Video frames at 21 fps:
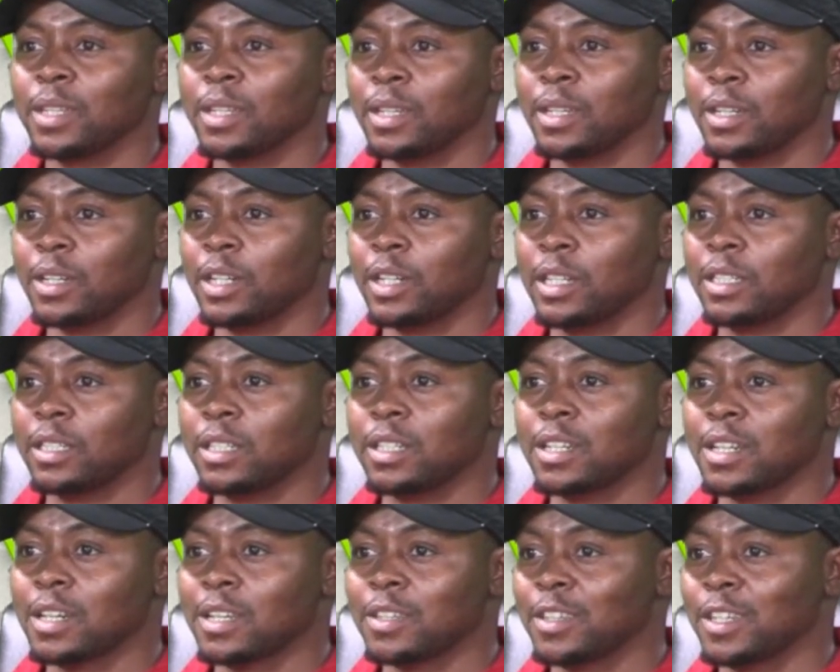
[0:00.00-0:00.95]
and
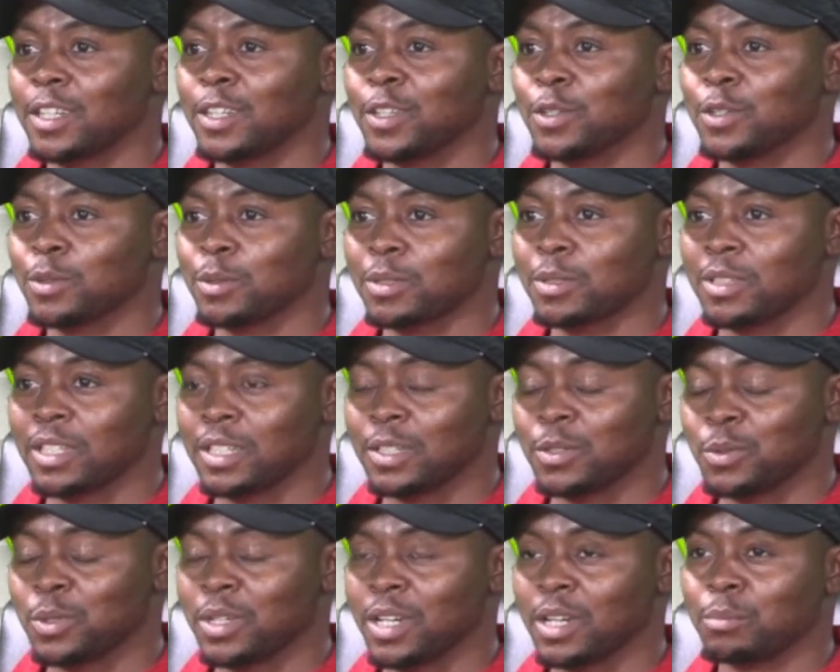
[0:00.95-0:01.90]
thank you that
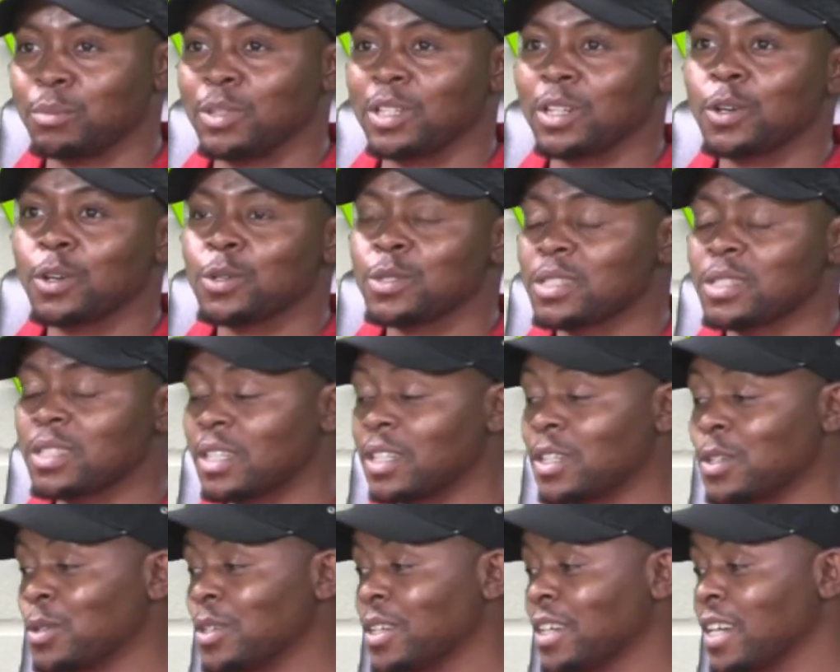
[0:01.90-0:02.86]
we are being hosted
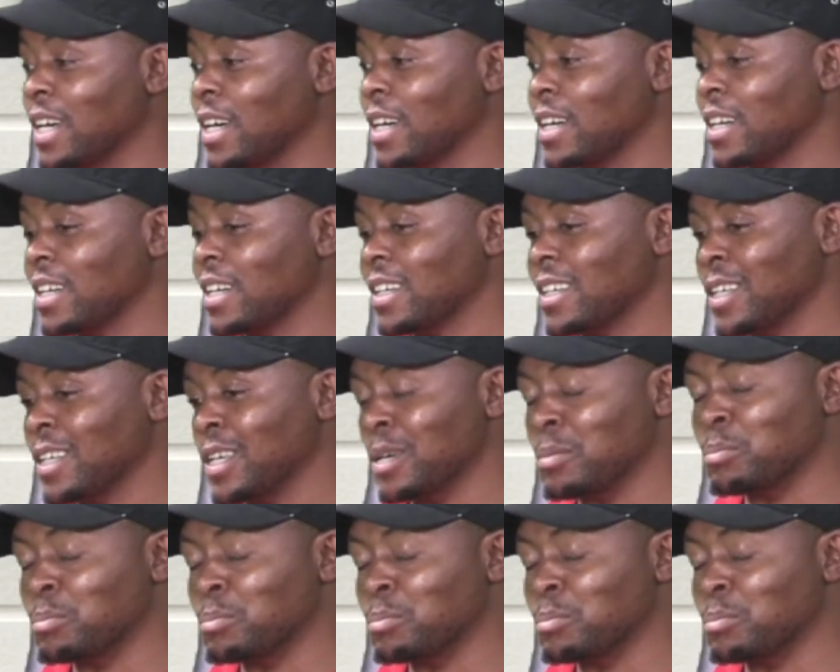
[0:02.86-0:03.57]
on a